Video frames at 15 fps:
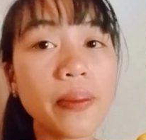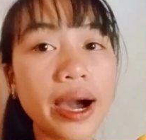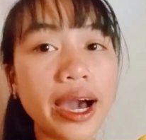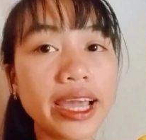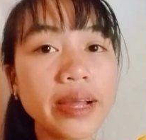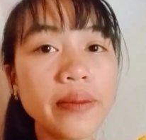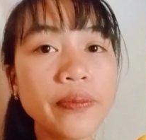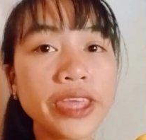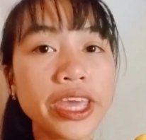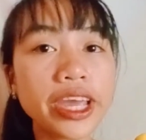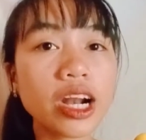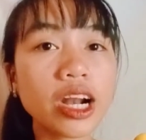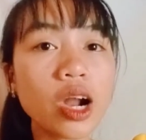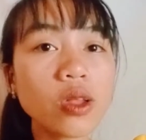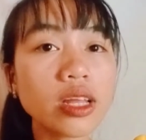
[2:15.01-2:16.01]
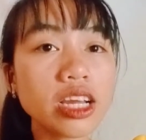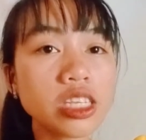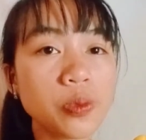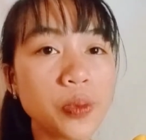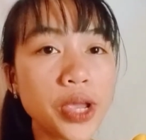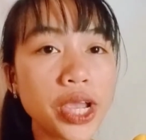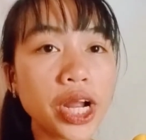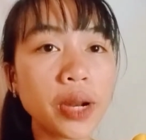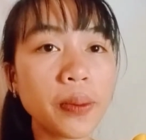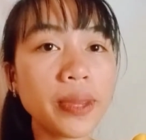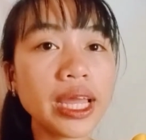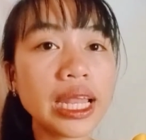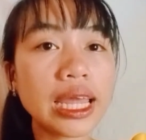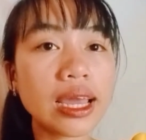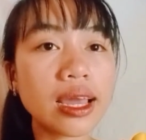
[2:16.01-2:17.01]
thereby grounding
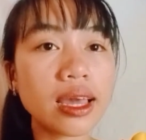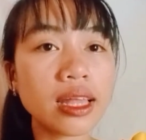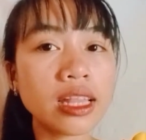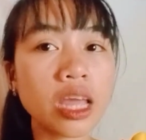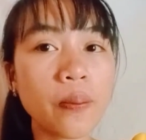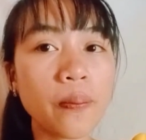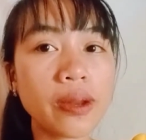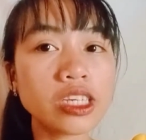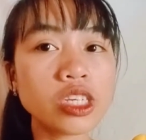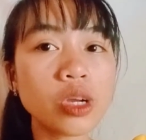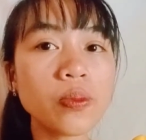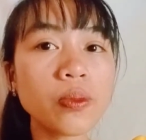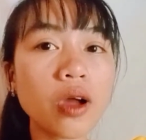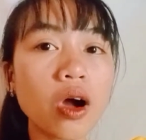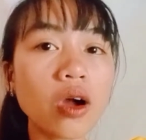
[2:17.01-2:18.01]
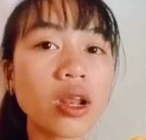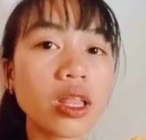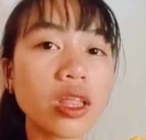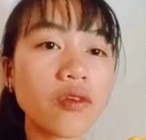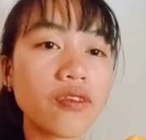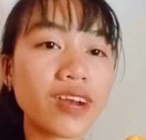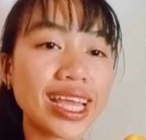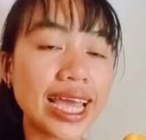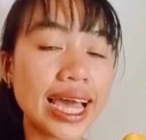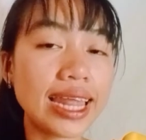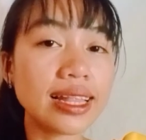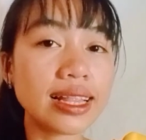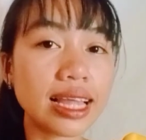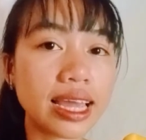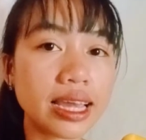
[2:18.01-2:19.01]
speaker meaning in a presumed cognitive
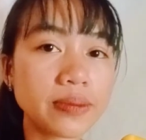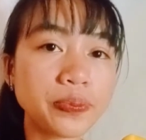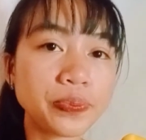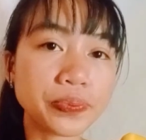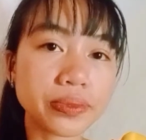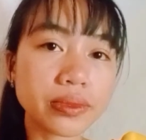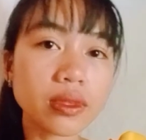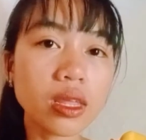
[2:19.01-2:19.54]
reality.